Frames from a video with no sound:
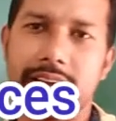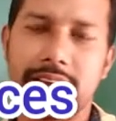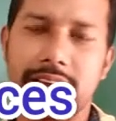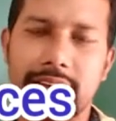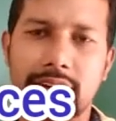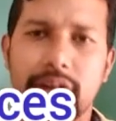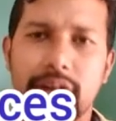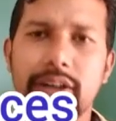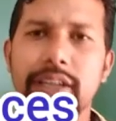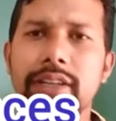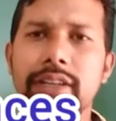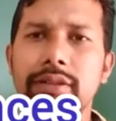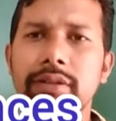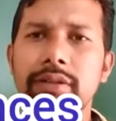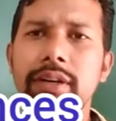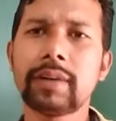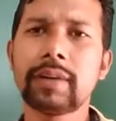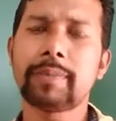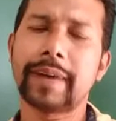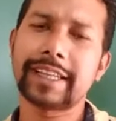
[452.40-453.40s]
According to
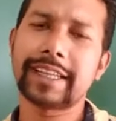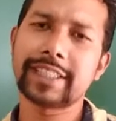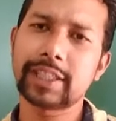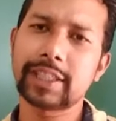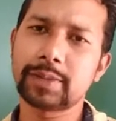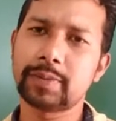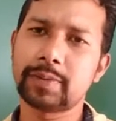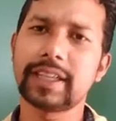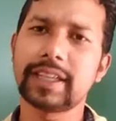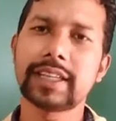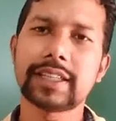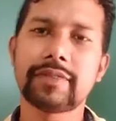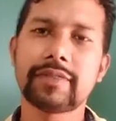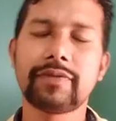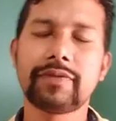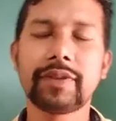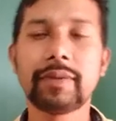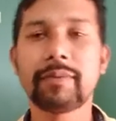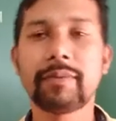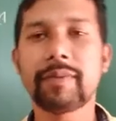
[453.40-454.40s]
your past experience,
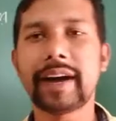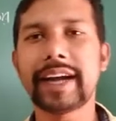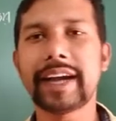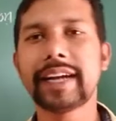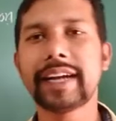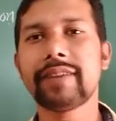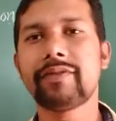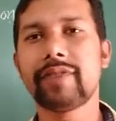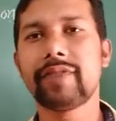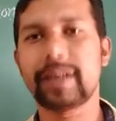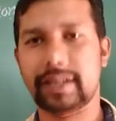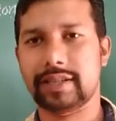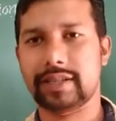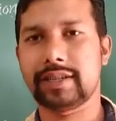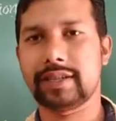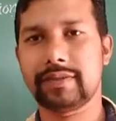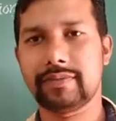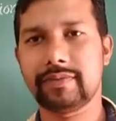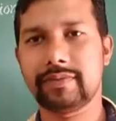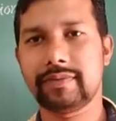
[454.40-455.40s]
we mind work,
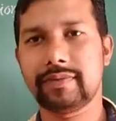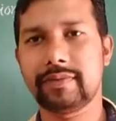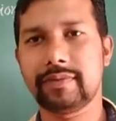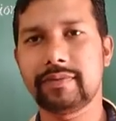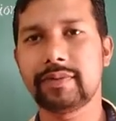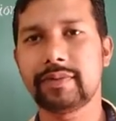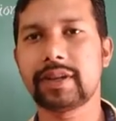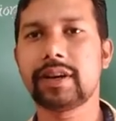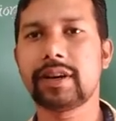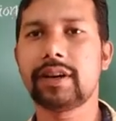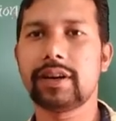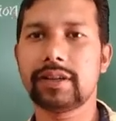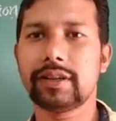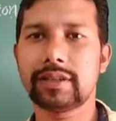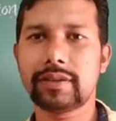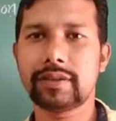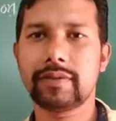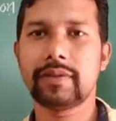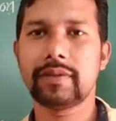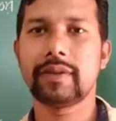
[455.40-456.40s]
because
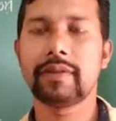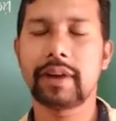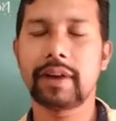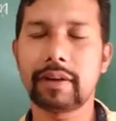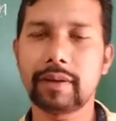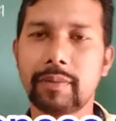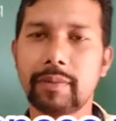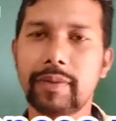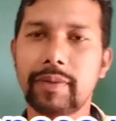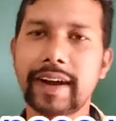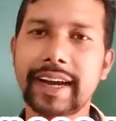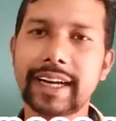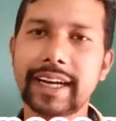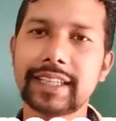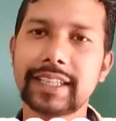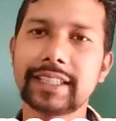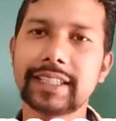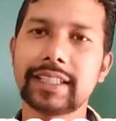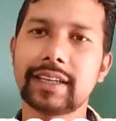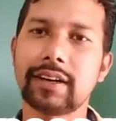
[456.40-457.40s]
our mind
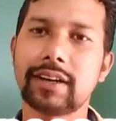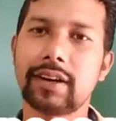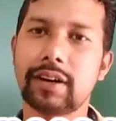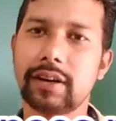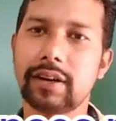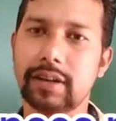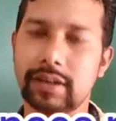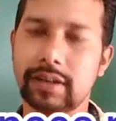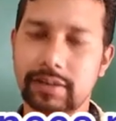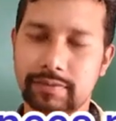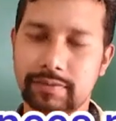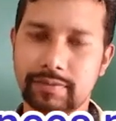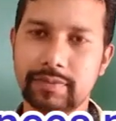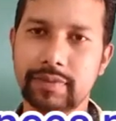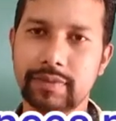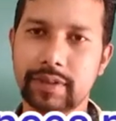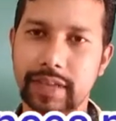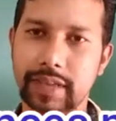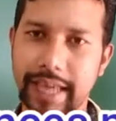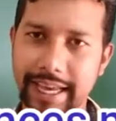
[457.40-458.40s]
is
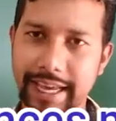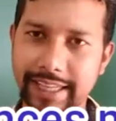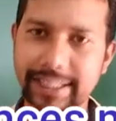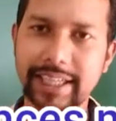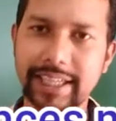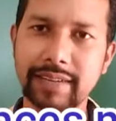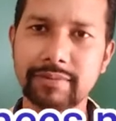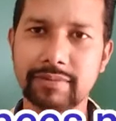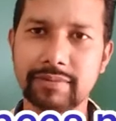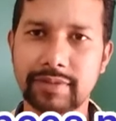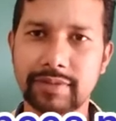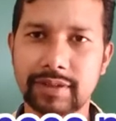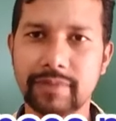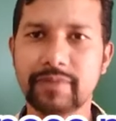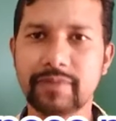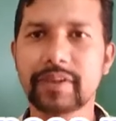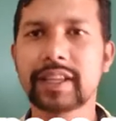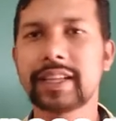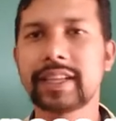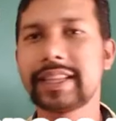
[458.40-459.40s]
exams,
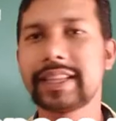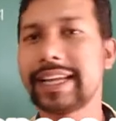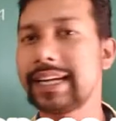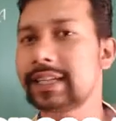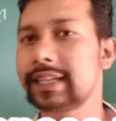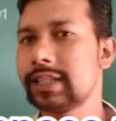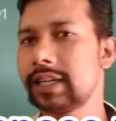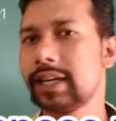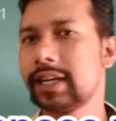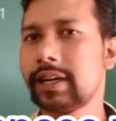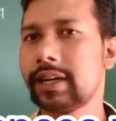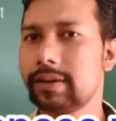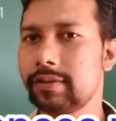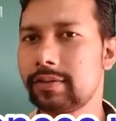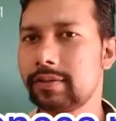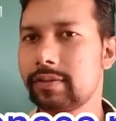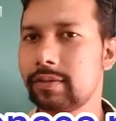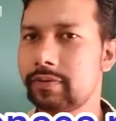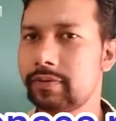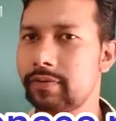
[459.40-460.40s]
that's the
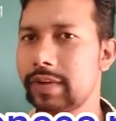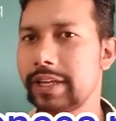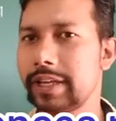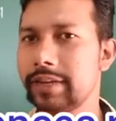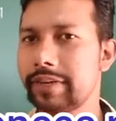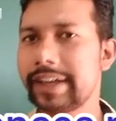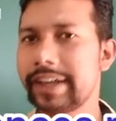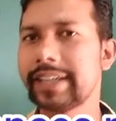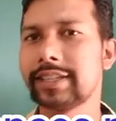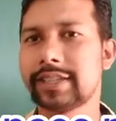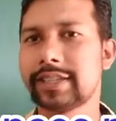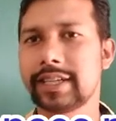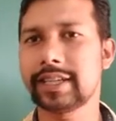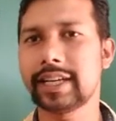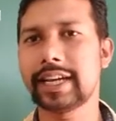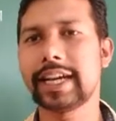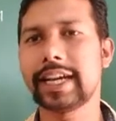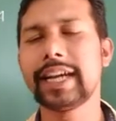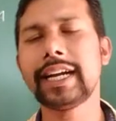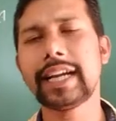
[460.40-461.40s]
events,
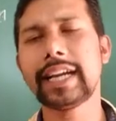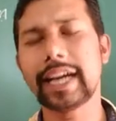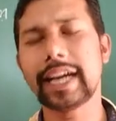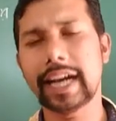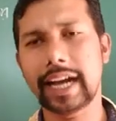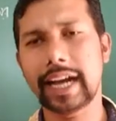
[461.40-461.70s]
and